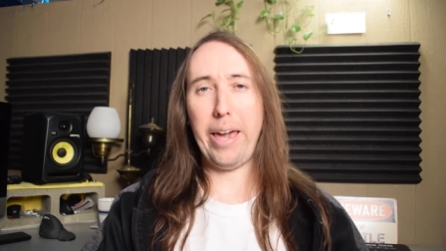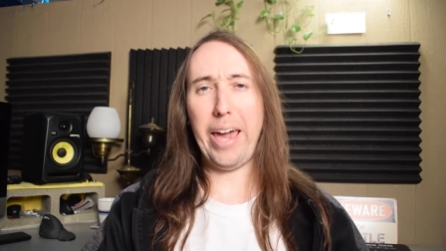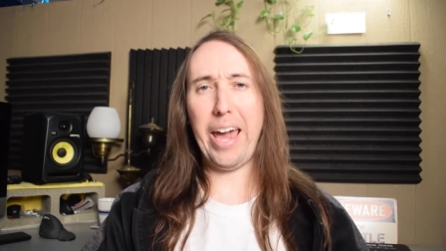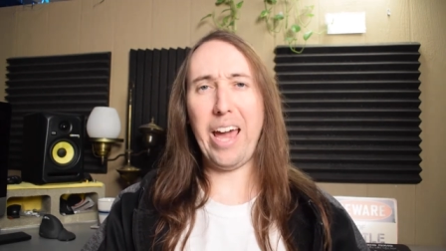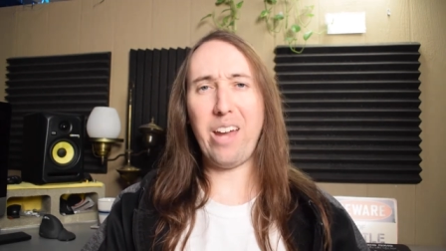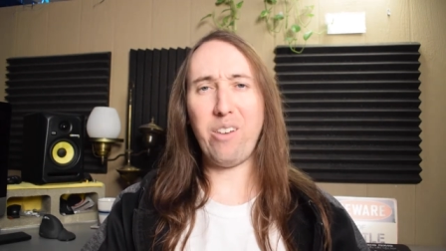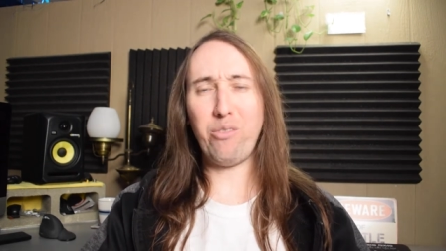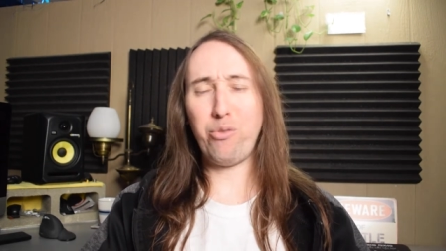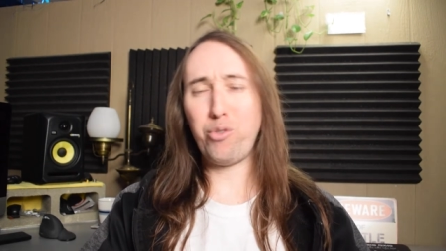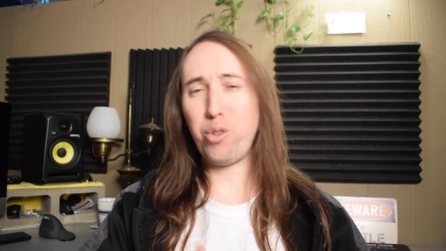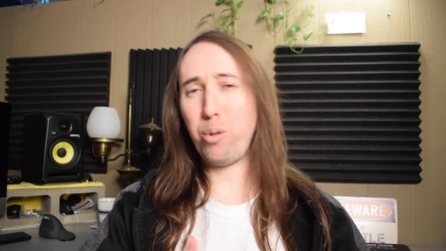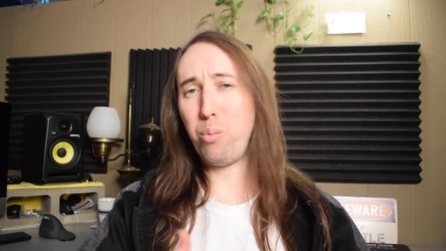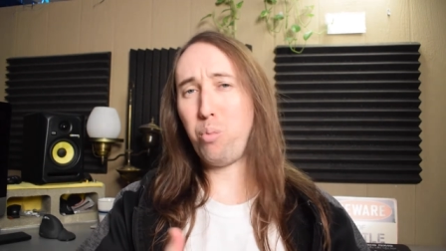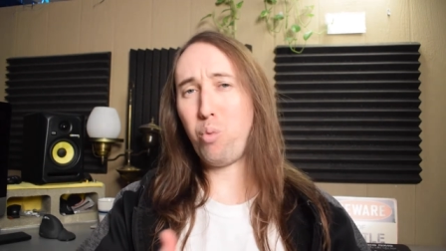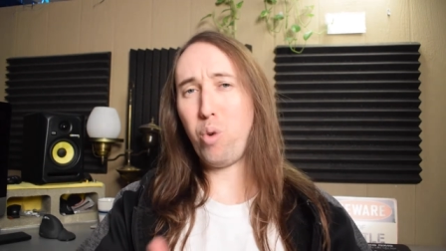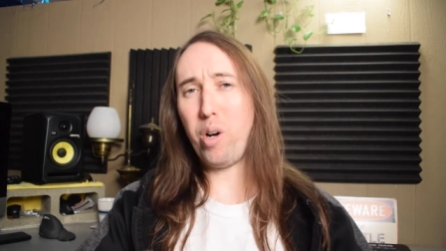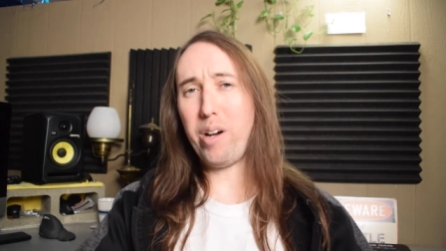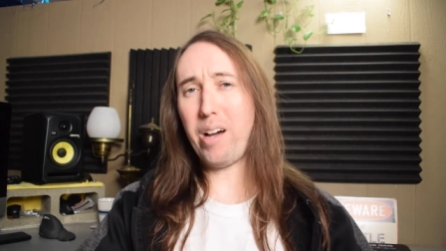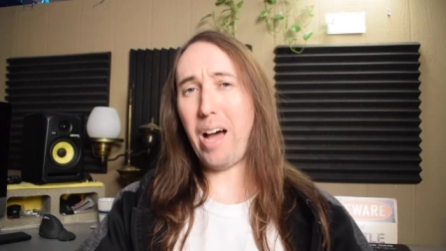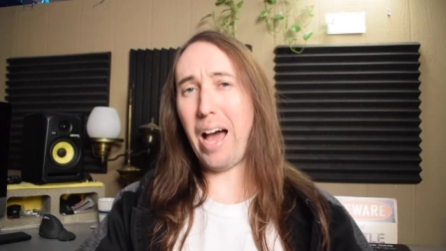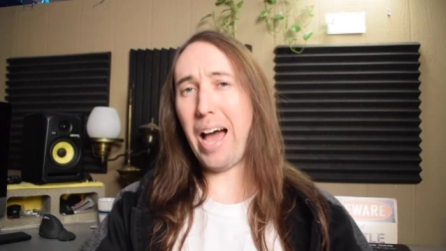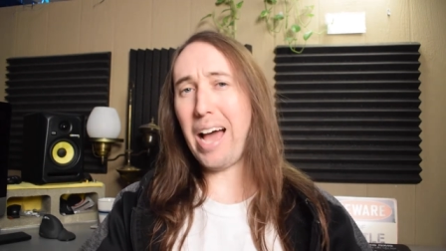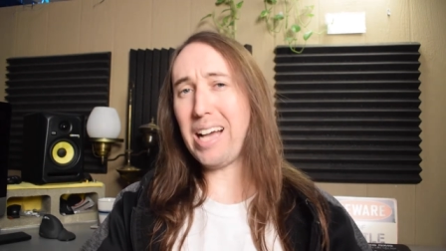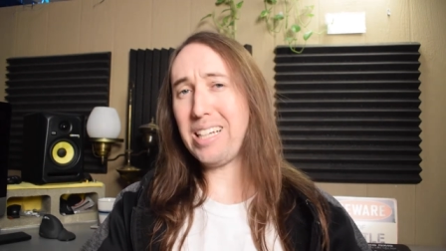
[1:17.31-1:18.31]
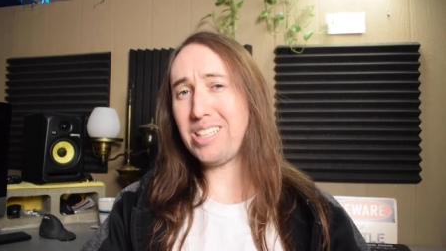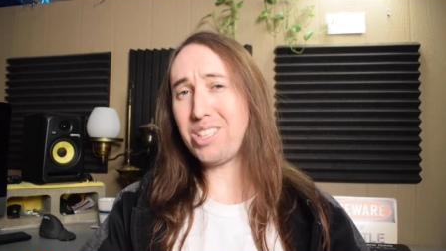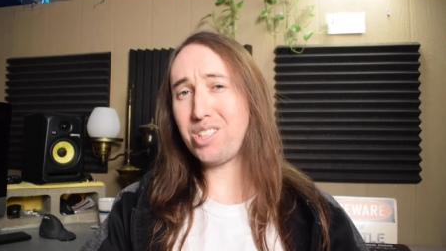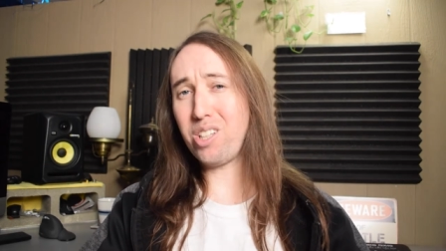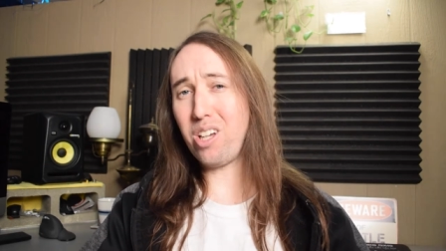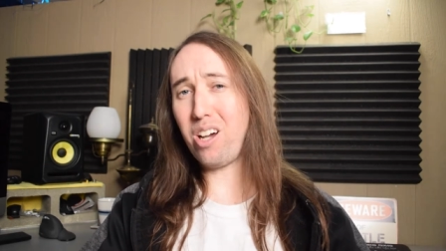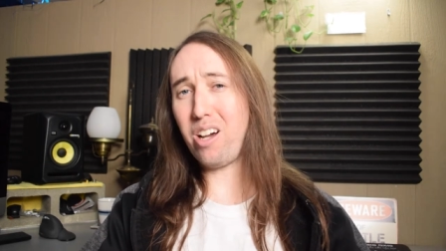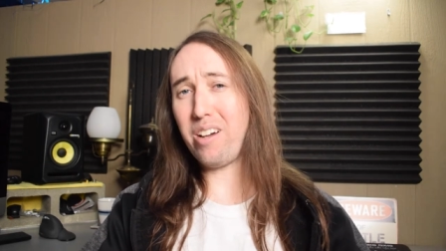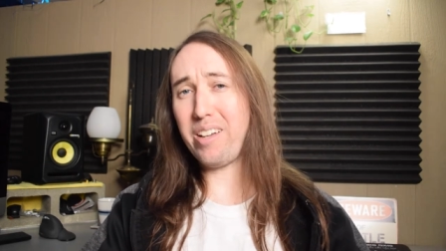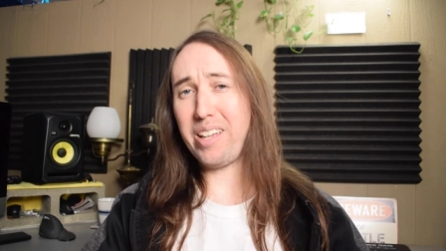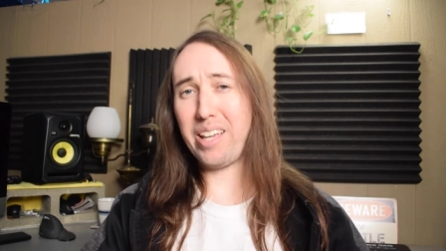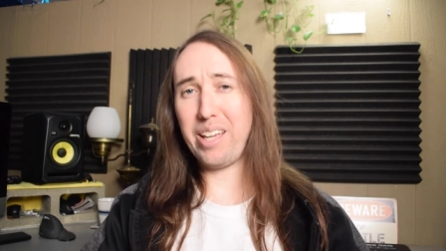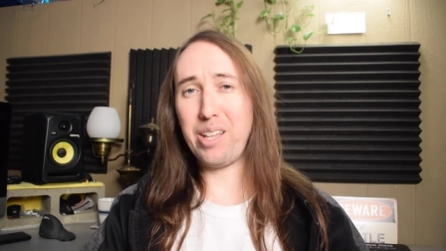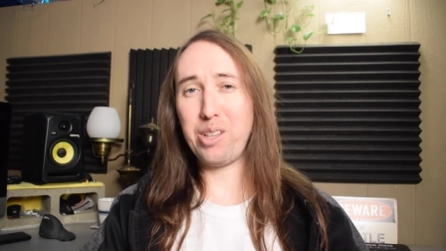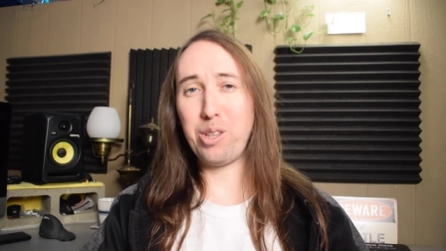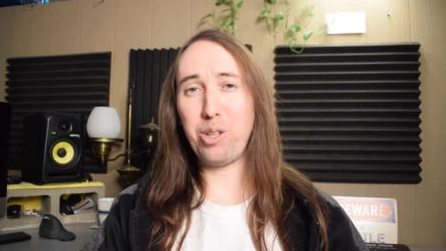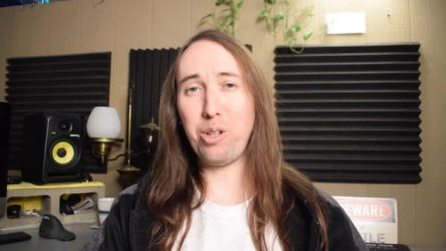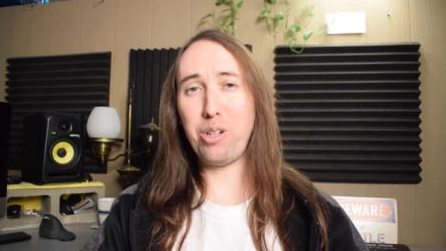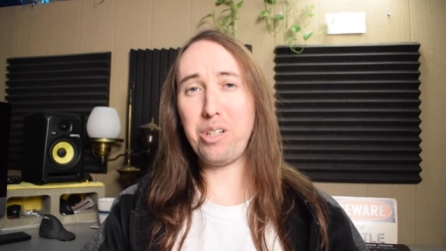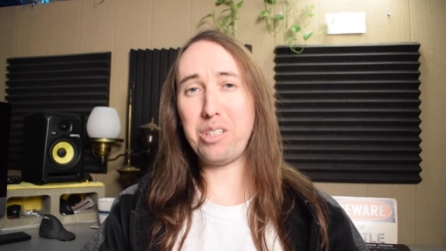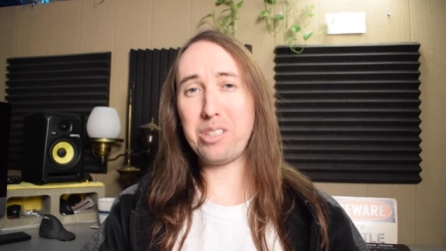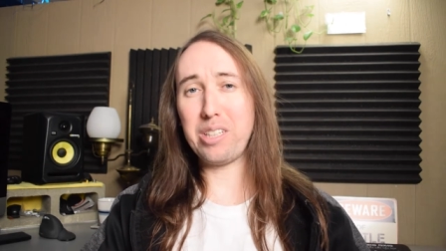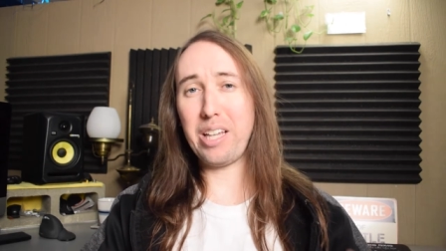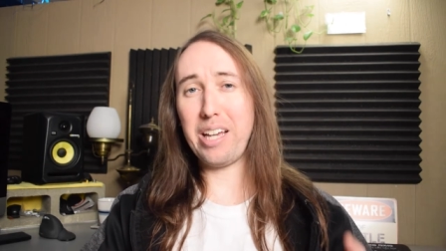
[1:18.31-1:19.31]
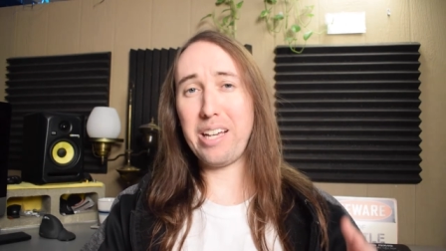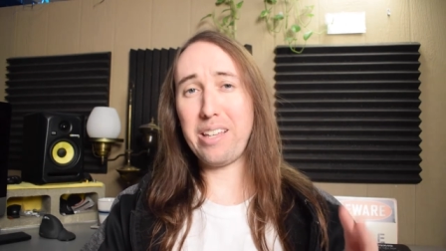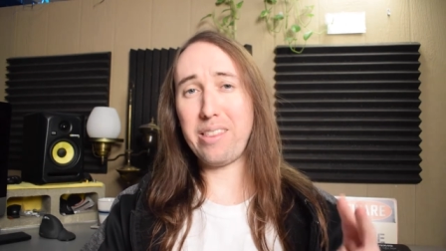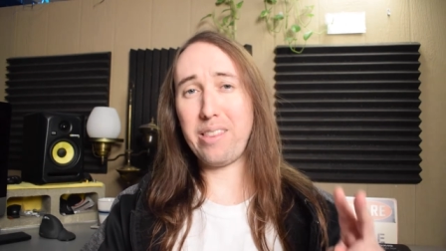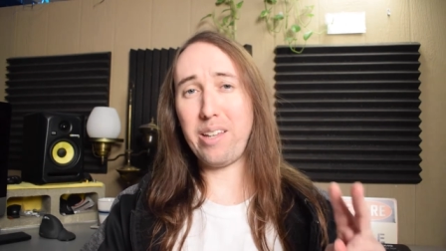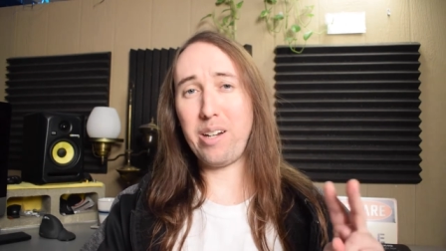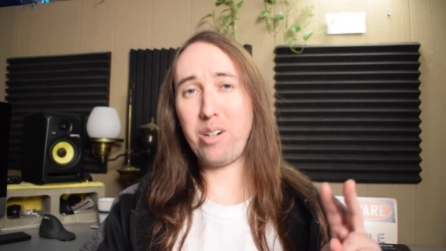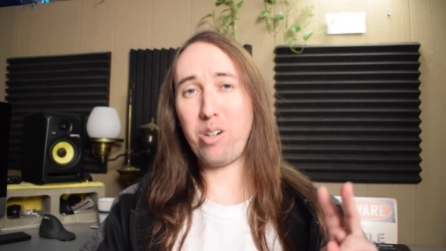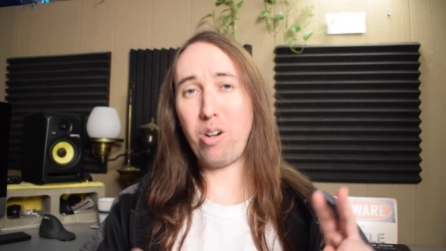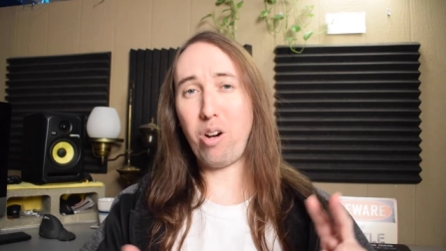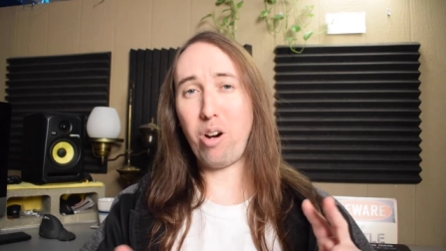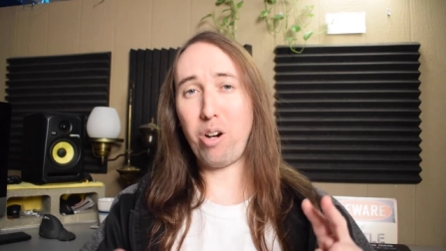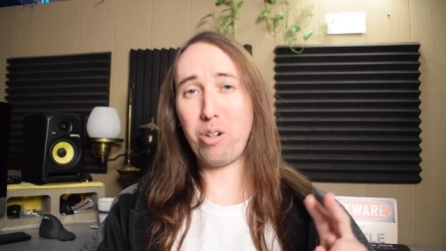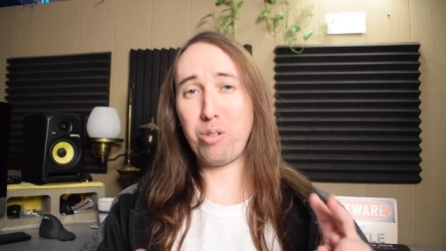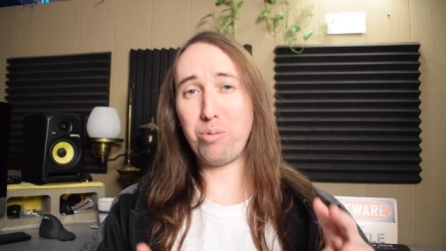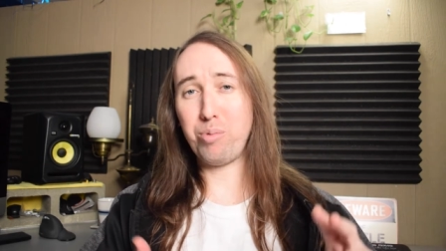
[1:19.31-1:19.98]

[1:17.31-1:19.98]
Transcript: And from what I saw, it looks like there are